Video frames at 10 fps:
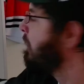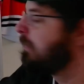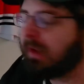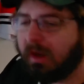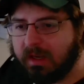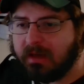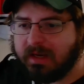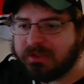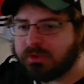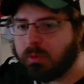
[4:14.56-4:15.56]
again, age of
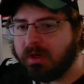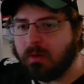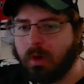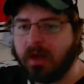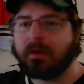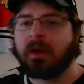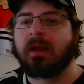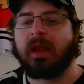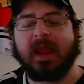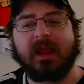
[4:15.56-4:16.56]
21,
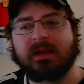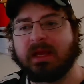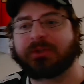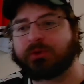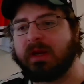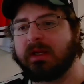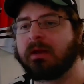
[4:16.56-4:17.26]
and he gets traded.